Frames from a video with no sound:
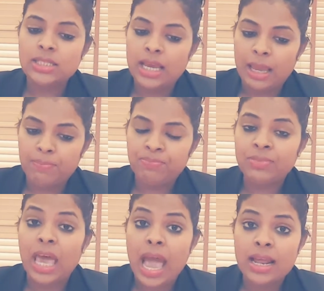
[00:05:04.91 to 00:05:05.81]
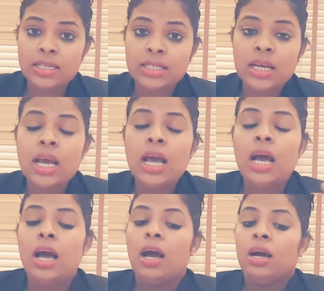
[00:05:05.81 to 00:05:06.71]
day. And
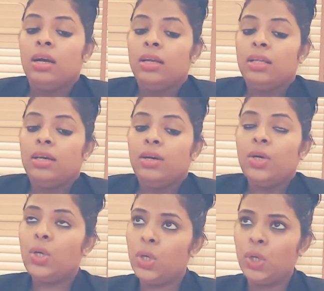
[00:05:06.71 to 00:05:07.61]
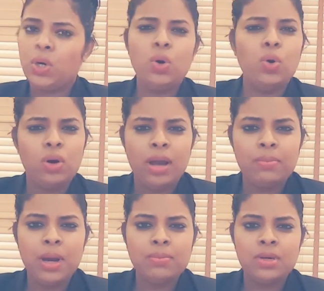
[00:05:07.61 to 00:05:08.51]

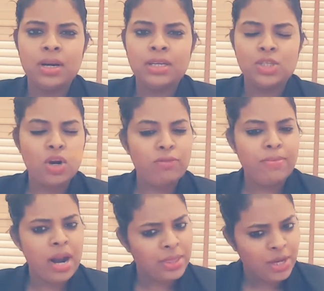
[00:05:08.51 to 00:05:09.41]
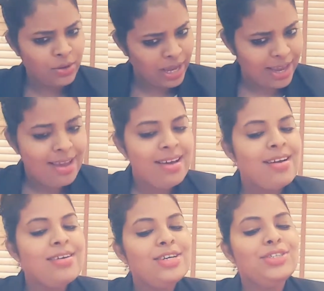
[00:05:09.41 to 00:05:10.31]
I'm running short of breath. Okay,
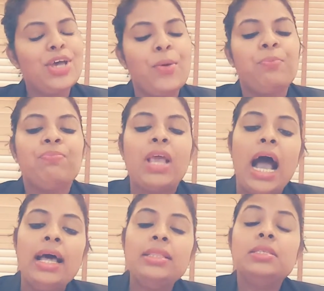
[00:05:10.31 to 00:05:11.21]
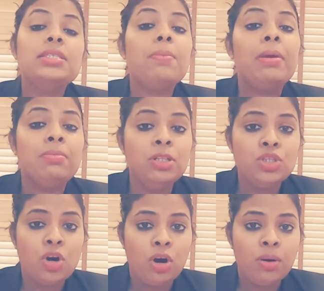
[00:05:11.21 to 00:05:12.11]
so, and this is a people
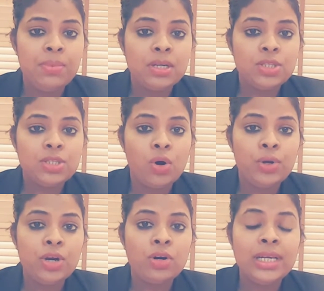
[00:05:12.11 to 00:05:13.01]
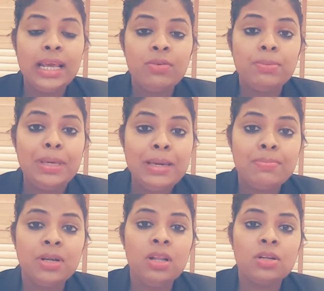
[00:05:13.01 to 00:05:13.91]
job, so you're dealing with
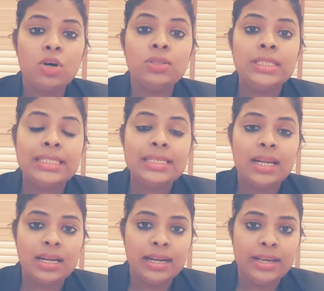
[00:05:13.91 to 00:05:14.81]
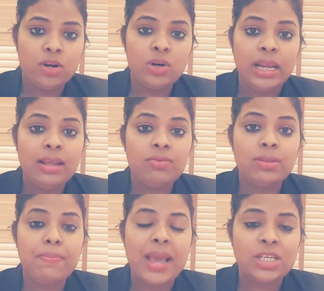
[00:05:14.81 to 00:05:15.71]
people constantly. You're not dealing
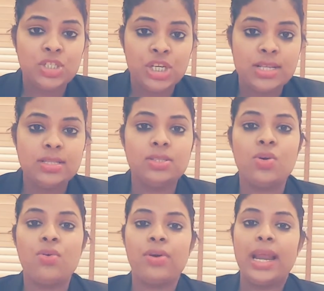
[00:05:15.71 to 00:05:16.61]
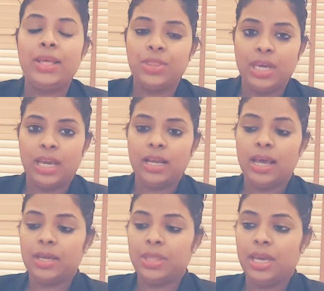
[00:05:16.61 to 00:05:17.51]
with machines or anything
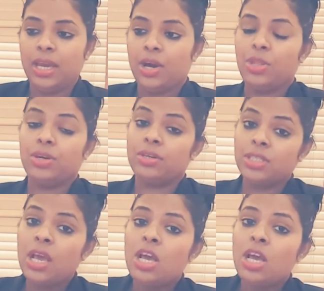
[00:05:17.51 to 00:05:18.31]
like the others.